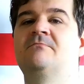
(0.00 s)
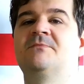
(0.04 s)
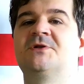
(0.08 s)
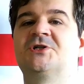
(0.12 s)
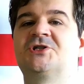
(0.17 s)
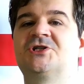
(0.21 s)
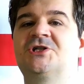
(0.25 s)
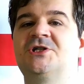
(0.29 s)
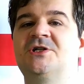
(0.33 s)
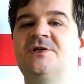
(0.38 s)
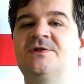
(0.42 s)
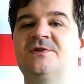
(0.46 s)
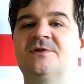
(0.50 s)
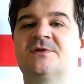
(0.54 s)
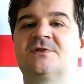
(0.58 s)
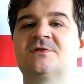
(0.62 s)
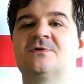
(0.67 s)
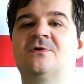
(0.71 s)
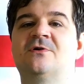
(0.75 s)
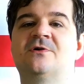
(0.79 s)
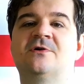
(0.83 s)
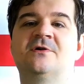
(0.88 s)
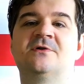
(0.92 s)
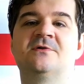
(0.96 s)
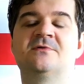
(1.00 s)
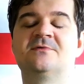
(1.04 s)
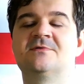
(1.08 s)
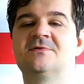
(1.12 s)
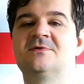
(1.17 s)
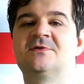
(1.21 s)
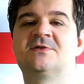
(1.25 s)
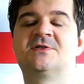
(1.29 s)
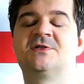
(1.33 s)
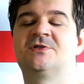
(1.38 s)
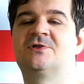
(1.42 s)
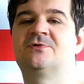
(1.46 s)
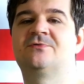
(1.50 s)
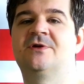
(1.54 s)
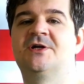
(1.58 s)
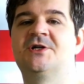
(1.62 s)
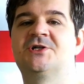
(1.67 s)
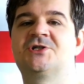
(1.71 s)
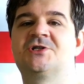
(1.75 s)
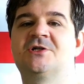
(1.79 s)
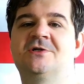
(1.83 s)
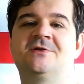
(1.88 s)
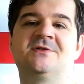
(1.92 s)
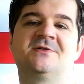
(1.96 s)
machines or
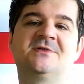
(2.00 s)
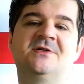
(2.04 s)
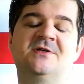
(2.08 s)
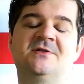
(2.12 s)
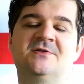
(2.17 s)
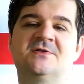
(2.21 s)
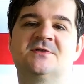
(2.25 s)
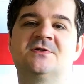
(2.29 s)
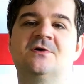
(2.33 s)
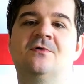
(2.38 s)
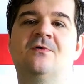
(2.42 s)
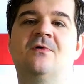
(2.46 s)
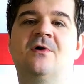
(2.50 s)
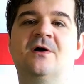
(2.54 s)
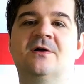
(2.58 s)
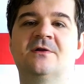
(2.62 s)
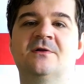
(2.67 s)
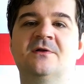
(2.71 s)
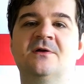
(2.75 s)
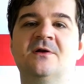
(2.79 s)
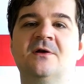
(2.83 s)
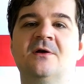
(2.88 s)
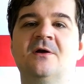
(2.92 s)
situations and so on,